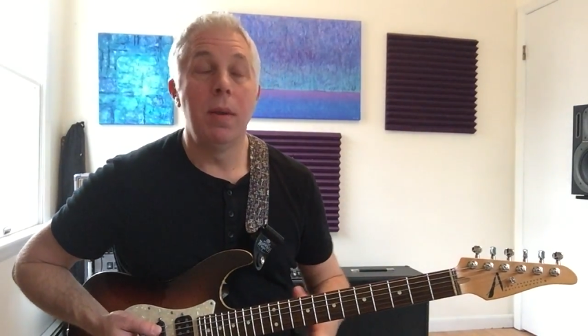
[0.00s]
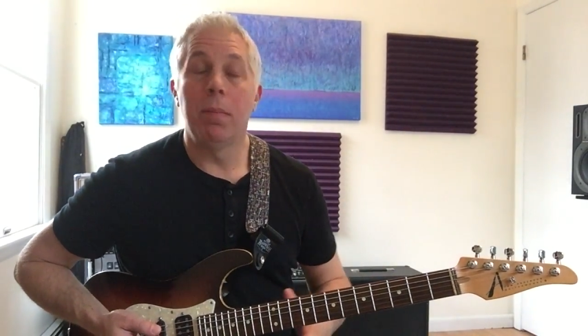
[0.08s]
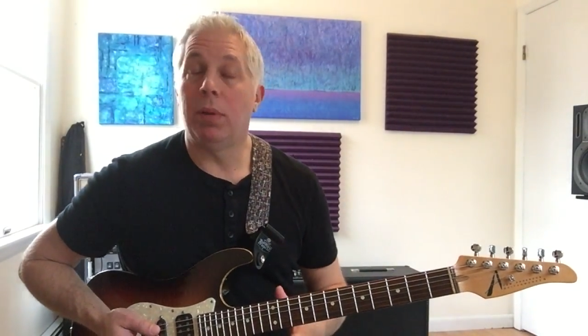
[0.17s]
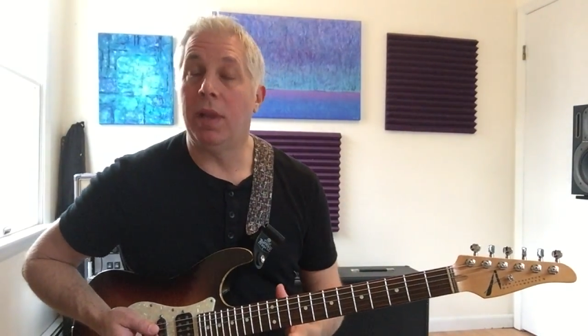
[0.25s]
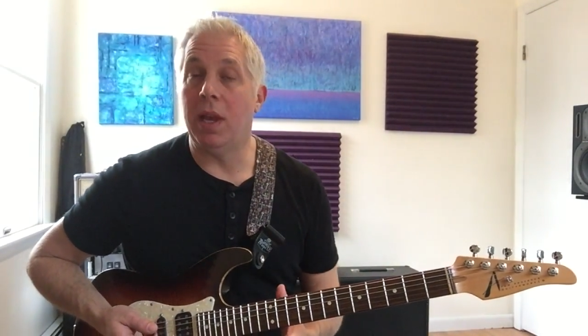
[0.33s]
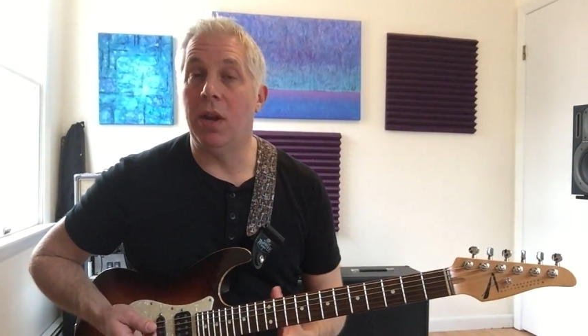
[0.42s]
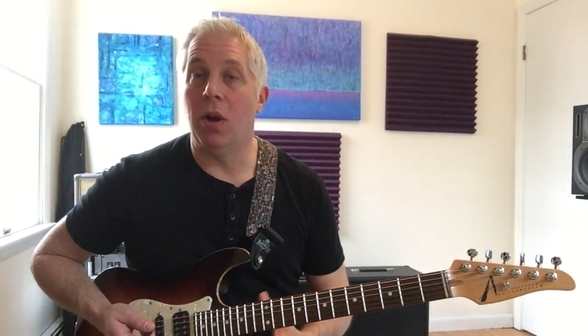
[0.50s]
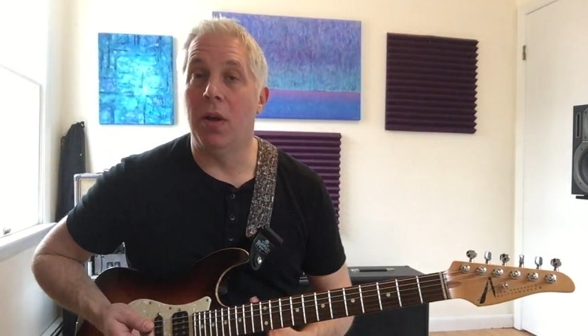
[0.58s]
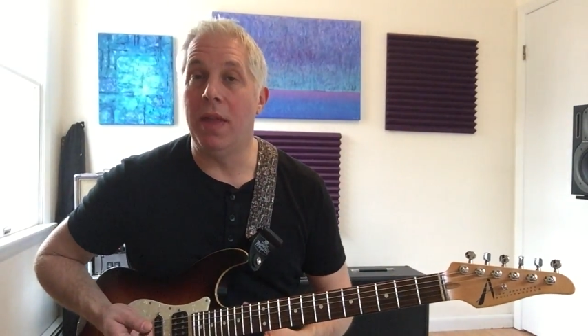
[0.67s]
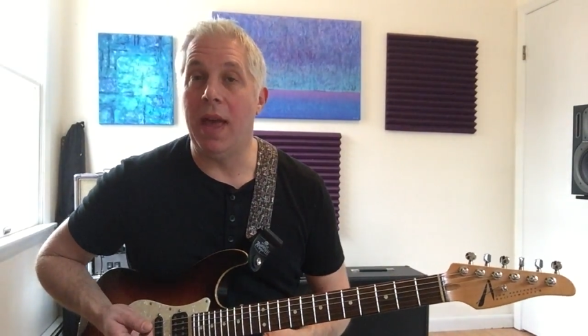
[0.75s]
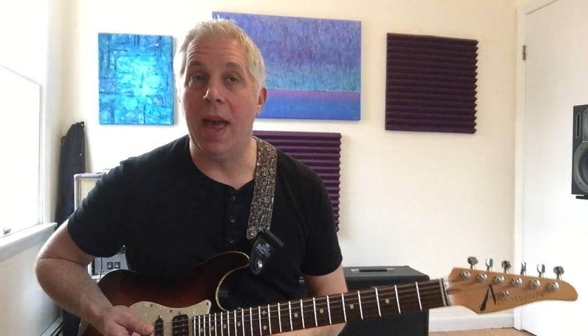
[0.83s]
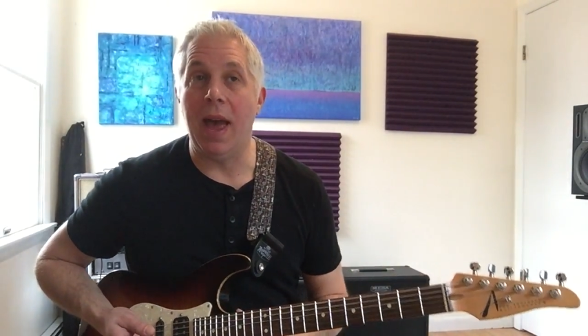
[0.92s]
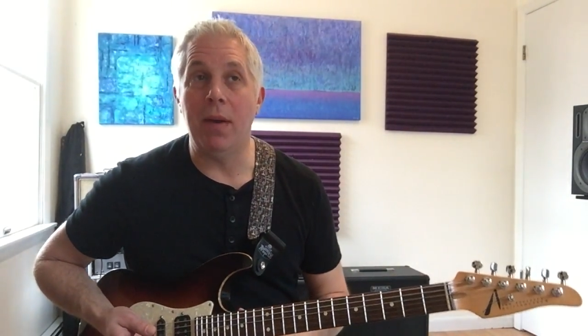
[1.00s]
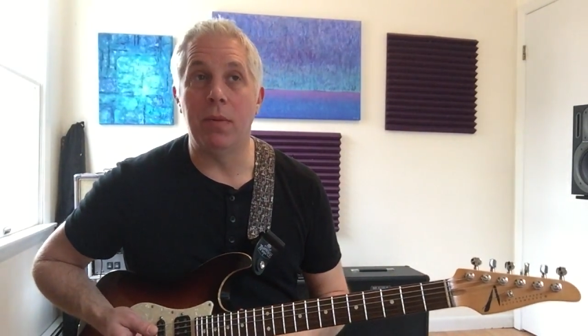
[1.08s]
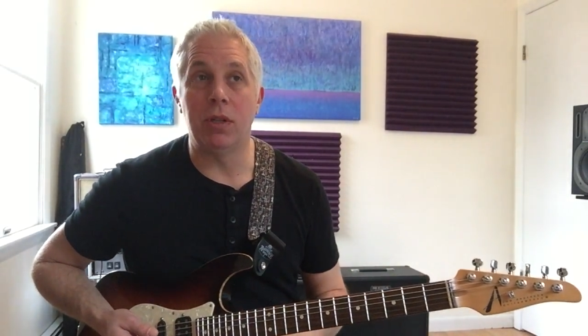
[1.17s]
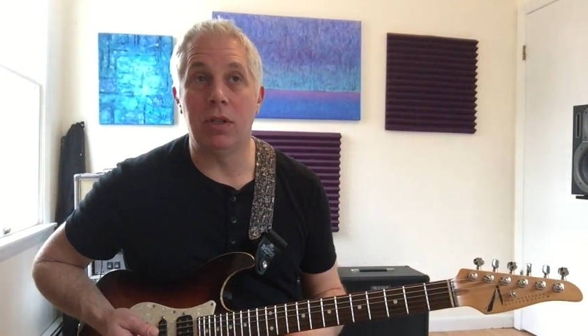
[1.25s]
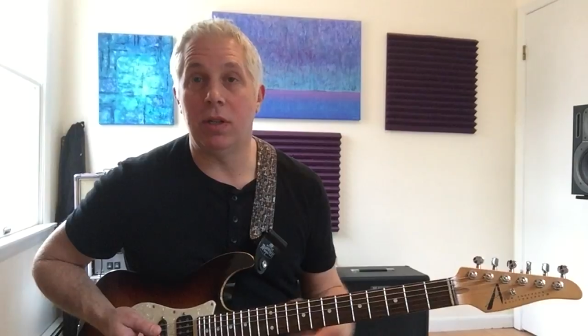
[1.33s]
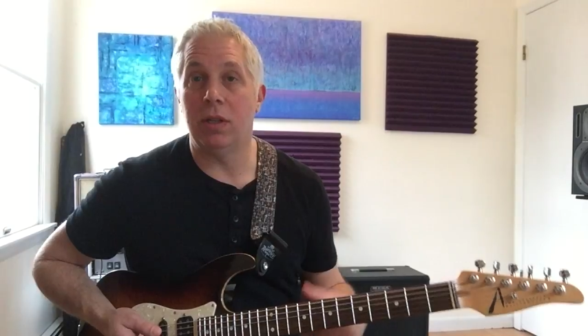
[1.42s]
playing on that,
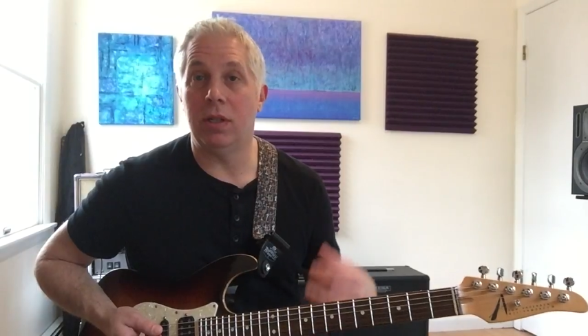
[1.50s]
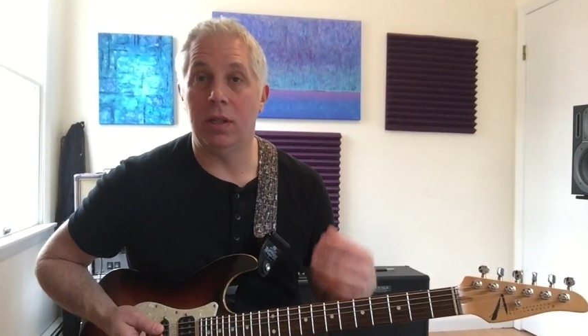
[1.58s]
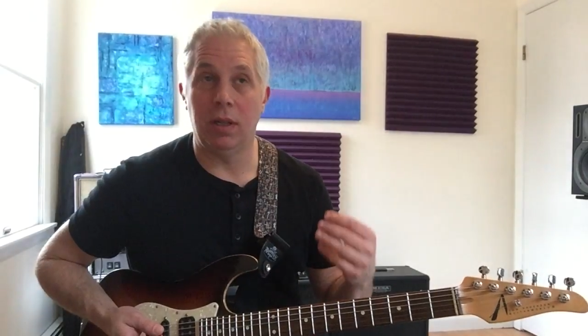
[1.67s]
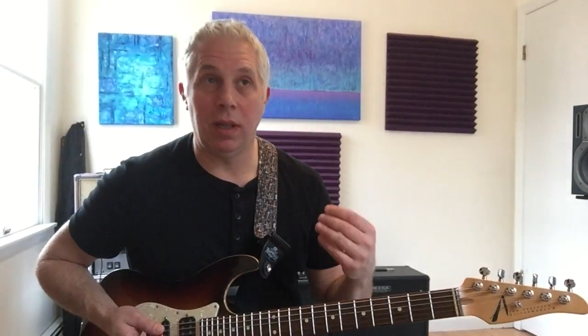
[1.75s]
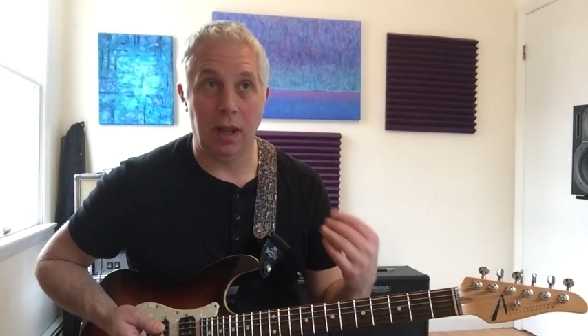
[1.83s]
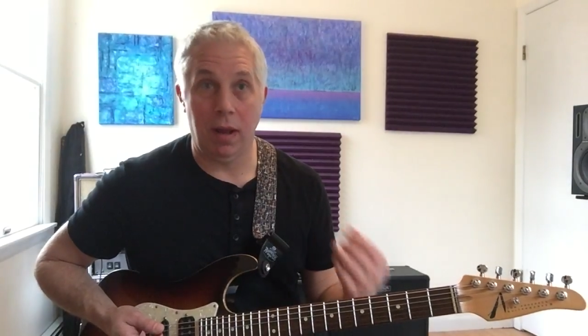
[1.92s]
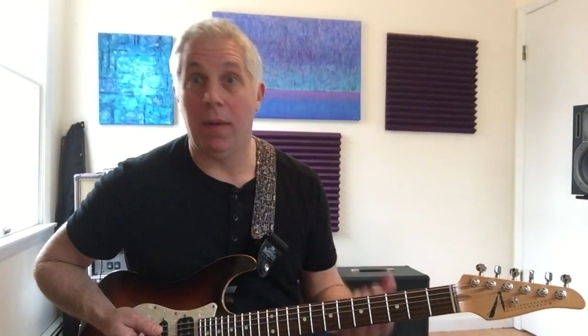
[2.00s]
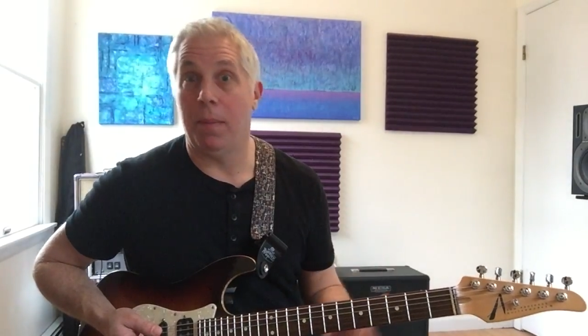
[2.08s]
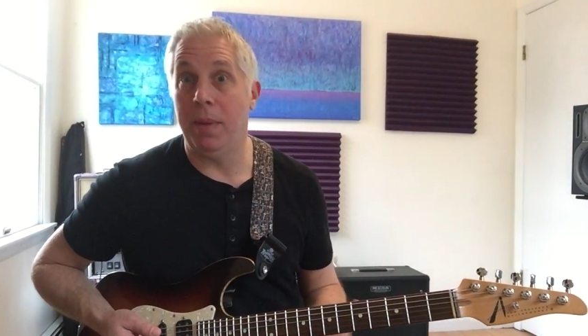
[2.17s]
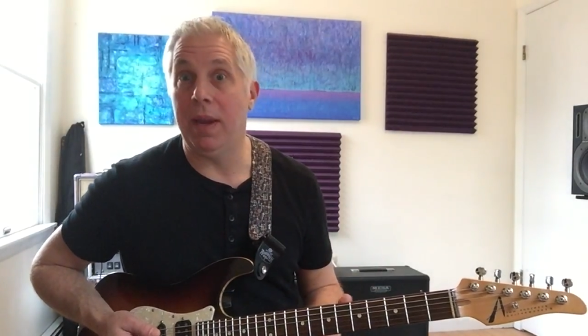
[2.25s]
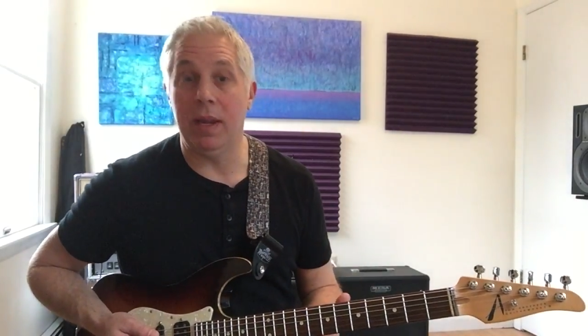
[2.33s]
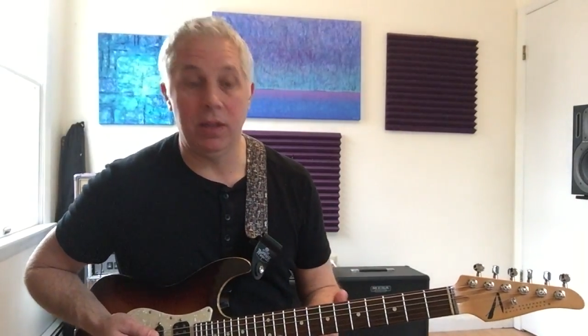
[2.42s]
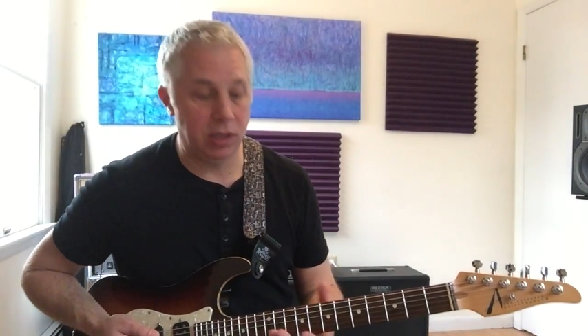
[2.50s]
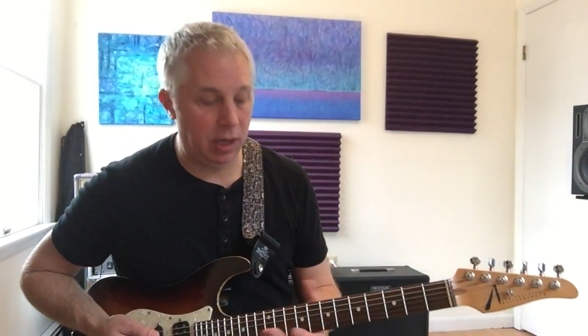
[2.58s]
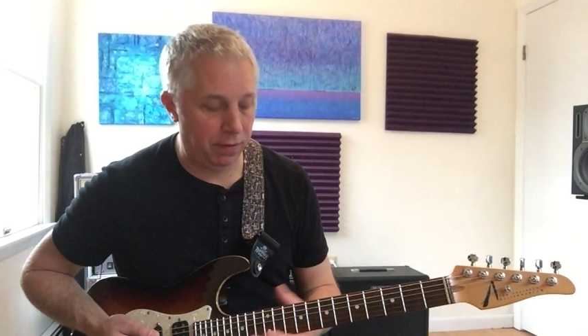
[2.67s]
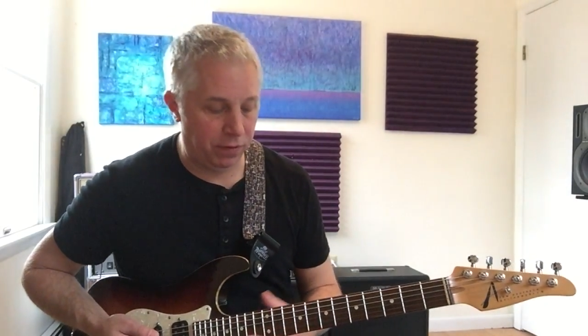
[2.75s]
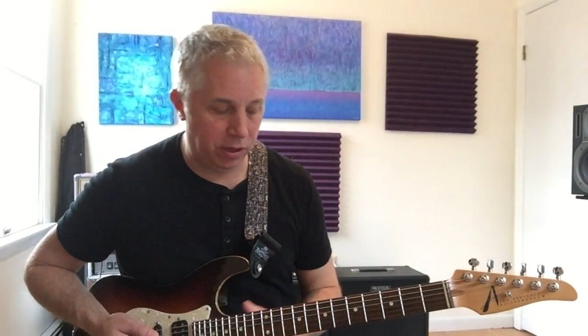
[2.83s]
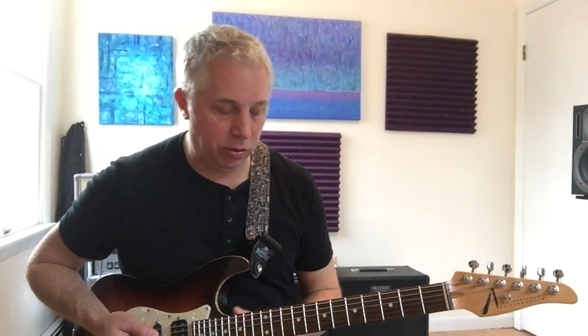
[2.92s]
which is a big
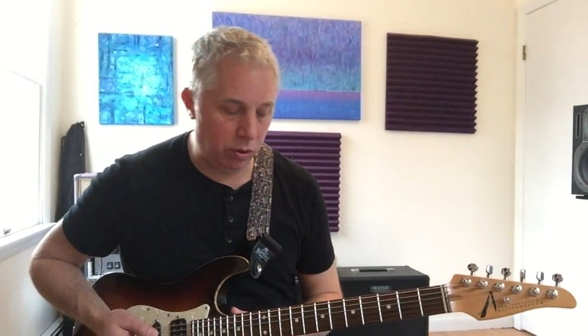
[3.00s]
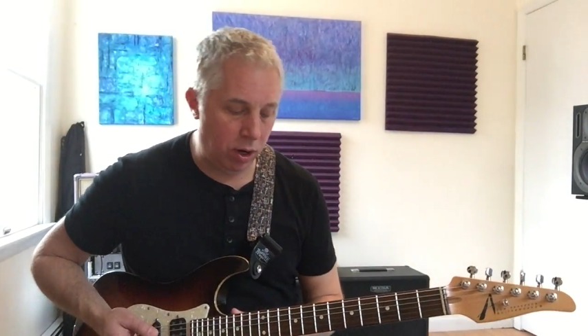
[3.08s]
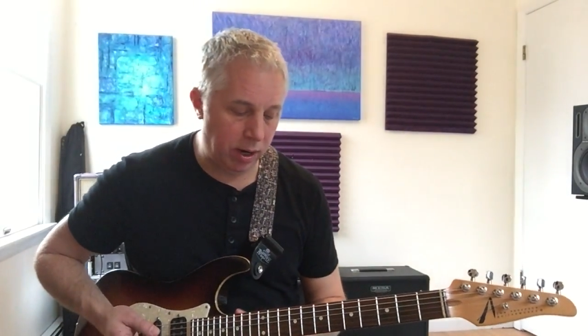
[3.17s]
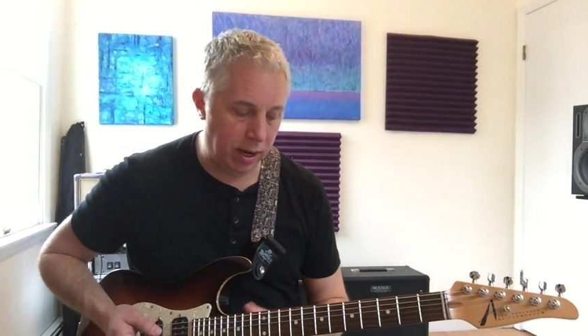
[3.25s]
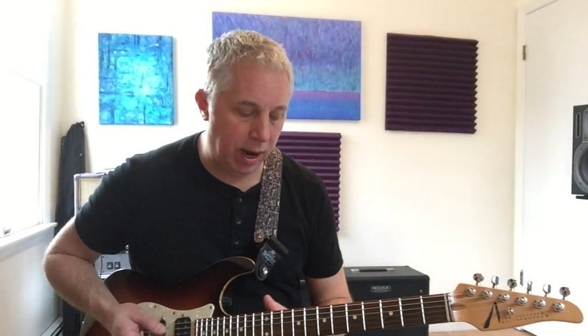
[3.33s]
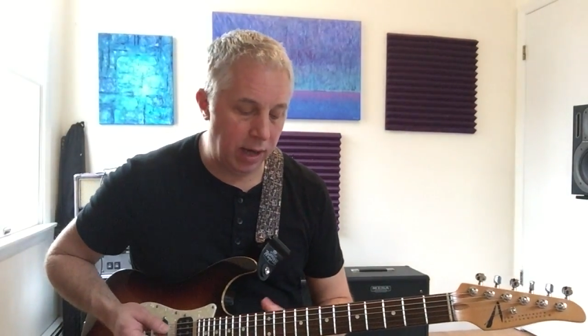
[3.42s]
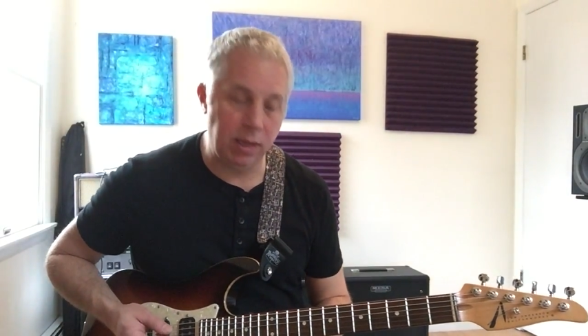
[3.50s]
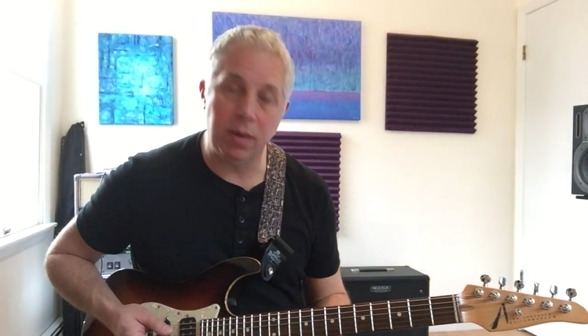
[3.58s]
instinct for us rock guys.